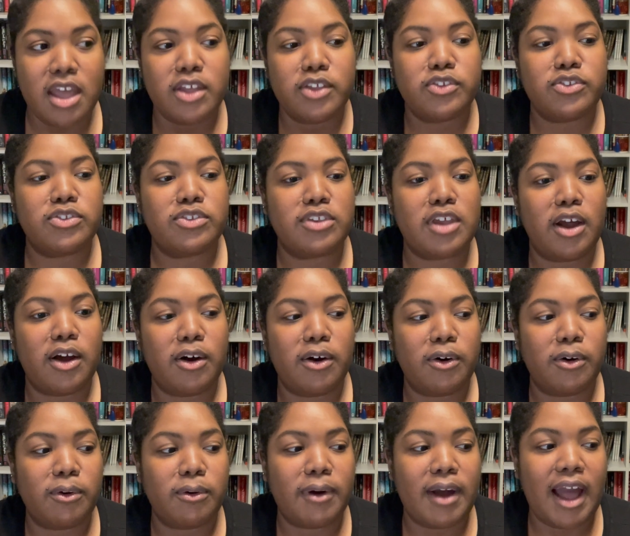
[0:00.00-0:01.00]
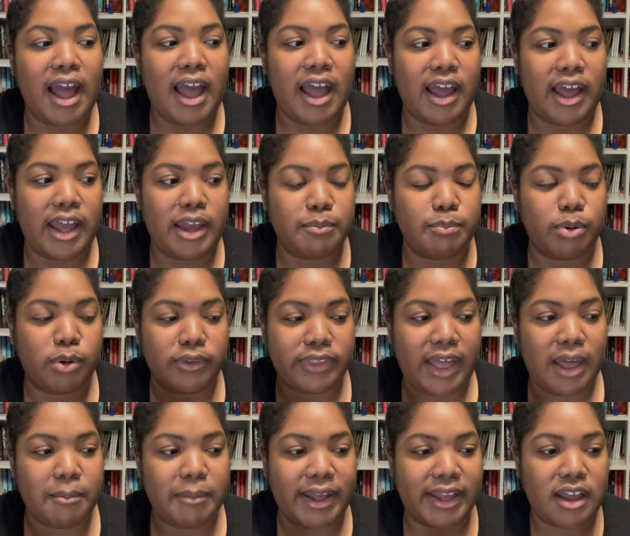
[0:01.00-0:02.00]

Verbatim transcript: so I pulled out my